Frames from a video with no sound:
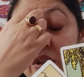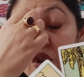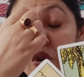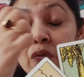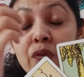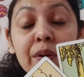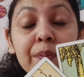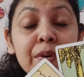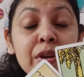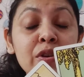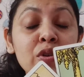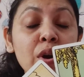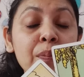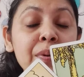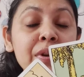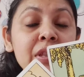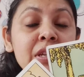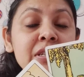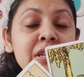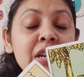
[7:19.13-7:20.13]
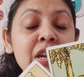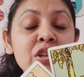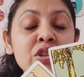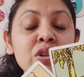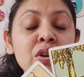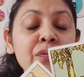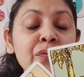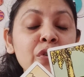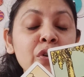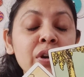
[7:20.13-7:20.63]
You will be dropping this
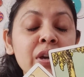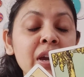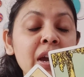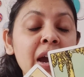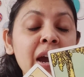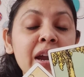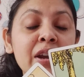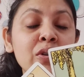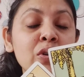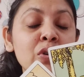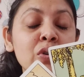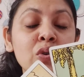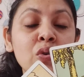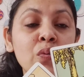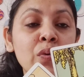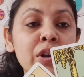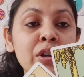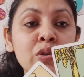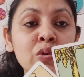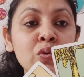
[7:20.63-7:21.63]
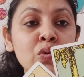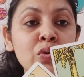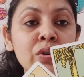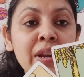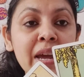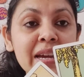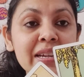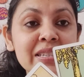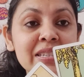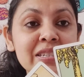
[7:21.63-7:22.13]
energy of, okay, I don't know what to do
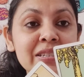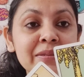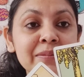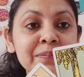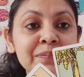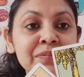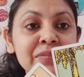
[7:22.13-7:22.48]
next.